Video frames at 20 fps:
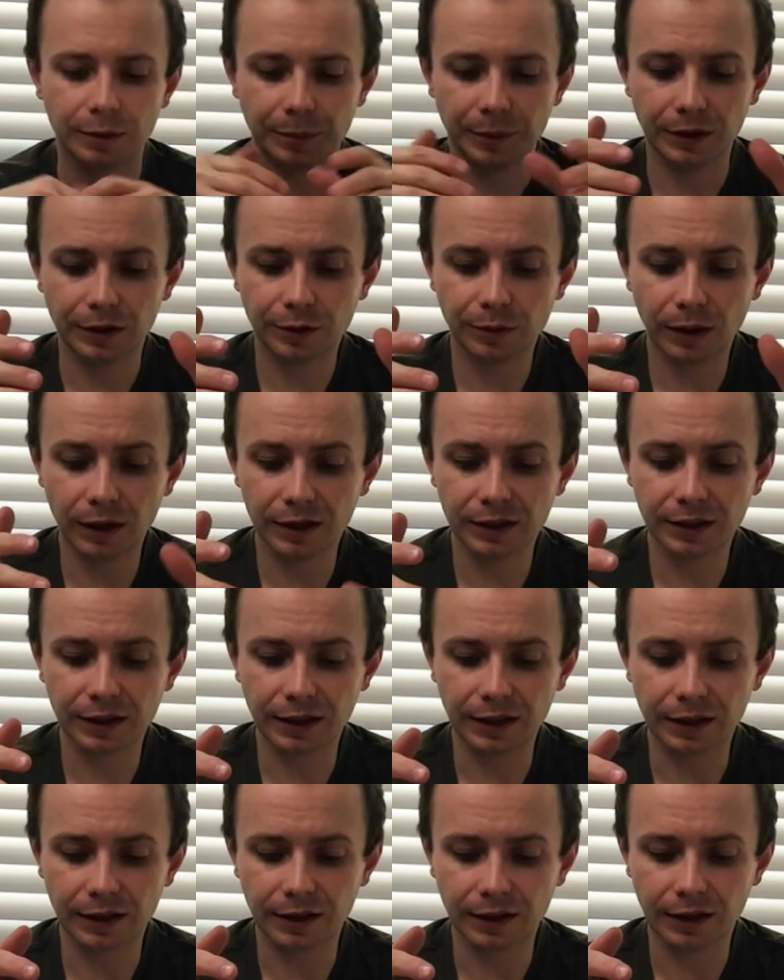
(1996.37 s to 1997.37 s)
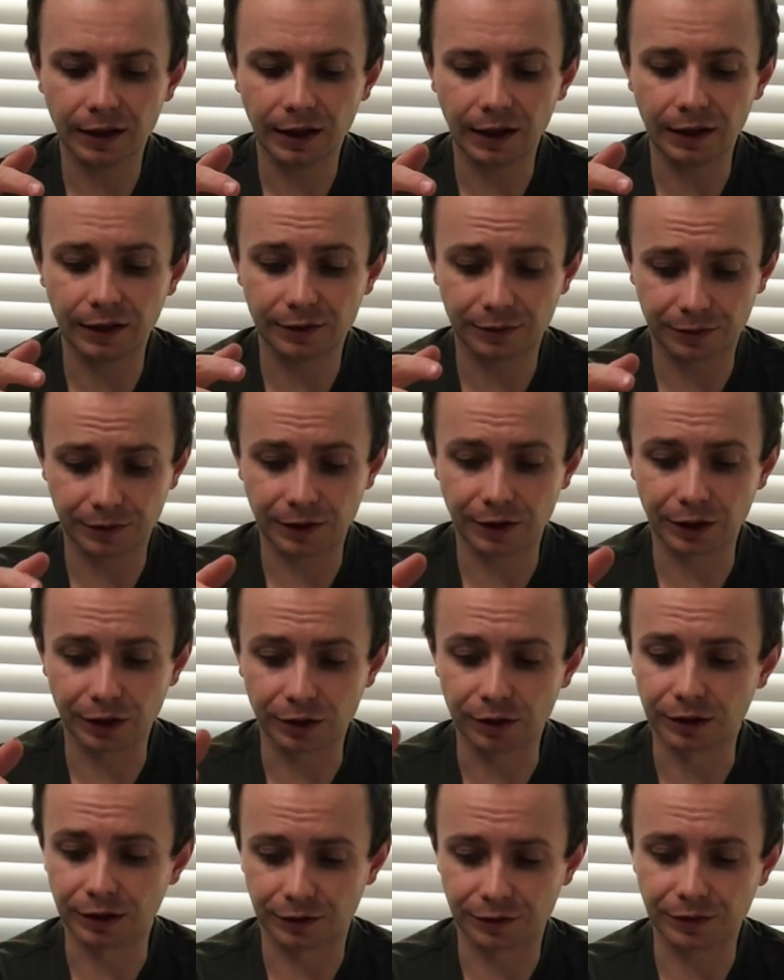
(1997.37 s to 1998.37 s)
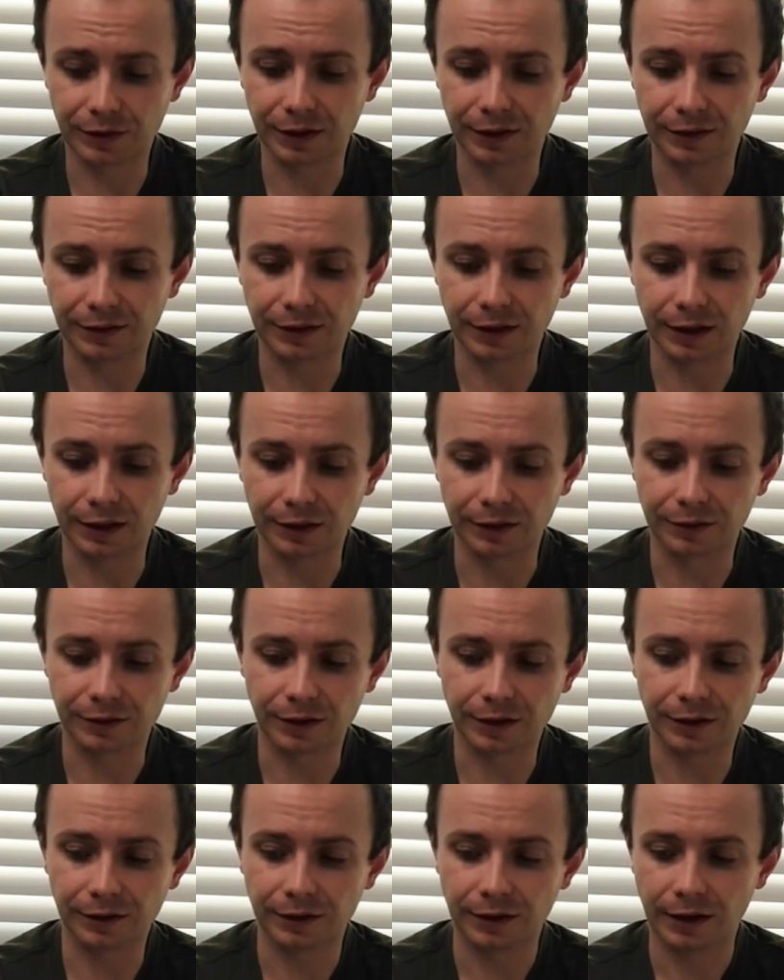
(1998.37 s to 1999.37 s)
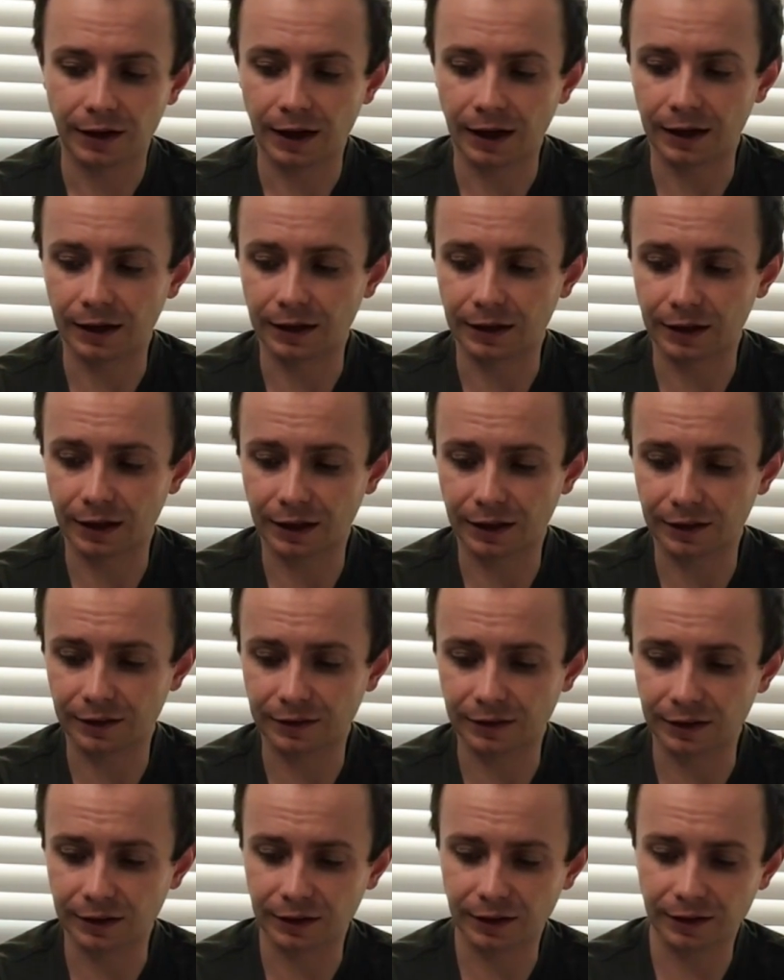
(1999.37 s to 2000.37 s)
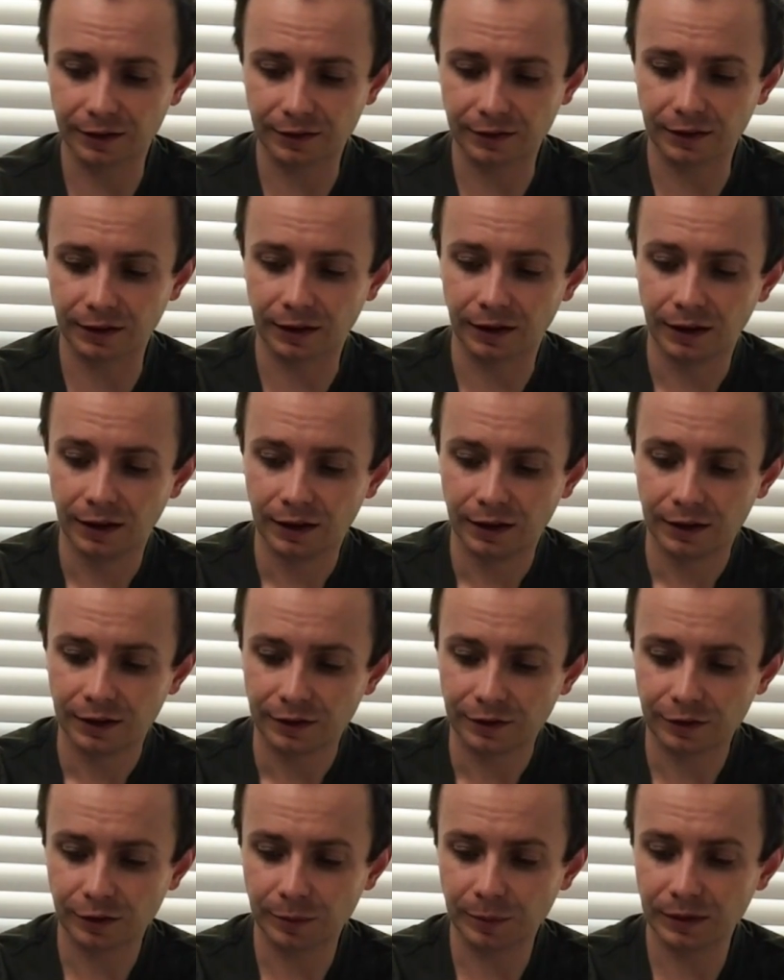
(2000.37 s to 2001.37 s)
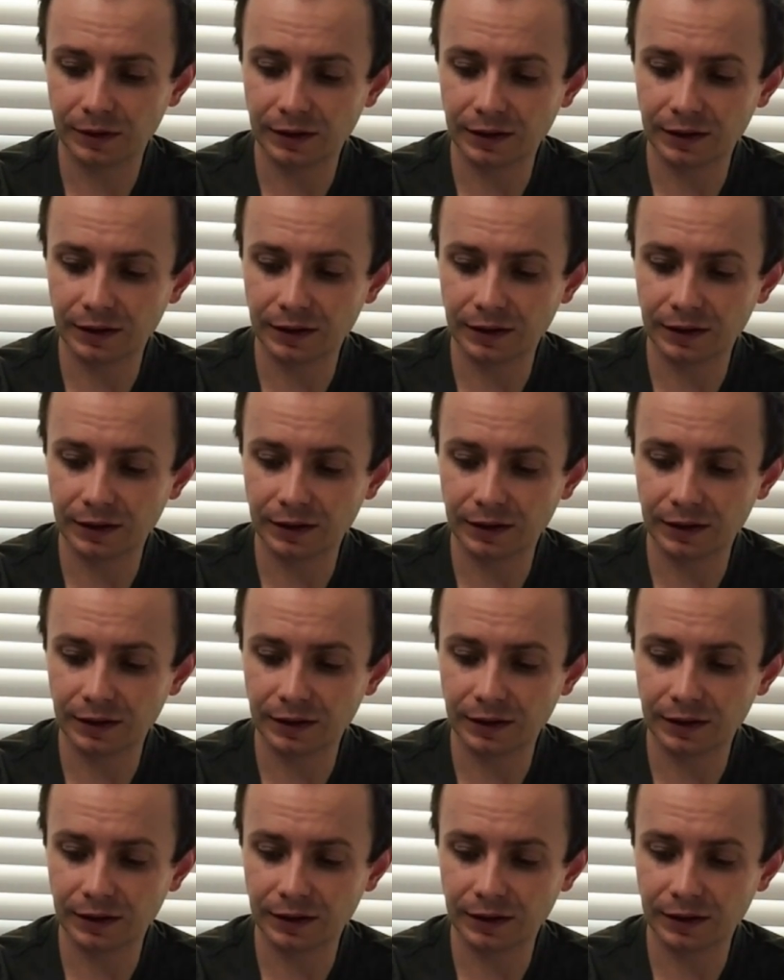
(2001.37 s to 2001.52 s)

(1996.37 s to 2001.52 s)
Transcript: The build quality is very good. It's very solid, right? And like I said yesterday, some of